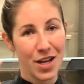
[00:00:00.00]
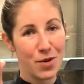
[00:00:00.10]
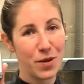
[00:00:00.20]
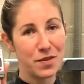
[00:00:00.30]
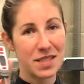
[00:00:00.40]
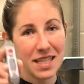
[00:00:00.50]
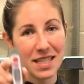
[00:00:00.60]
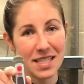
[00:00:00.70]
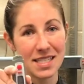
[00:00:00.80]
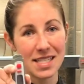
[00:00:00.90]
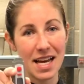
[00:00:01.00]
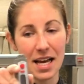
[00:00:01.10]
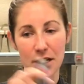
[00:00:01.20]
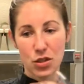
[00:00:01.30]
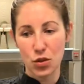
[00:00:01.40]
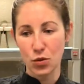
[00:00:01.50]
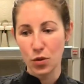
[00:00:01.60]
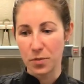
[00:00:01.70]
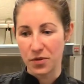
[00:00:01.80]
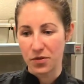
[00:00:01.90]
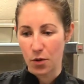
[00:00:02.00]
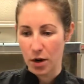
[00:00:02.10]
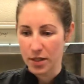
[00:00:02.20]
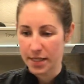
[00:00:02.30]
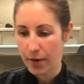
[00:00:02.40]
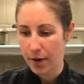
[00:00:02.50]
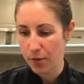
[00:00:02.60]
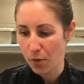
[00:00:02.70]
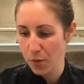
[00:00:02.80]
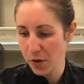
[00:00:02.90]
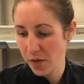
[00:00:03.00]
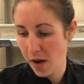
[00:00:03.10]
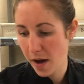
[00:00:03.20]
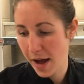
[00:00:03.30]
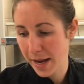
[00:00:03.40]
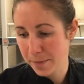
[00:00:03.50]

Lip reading: We've seen this tool before, so I will move on.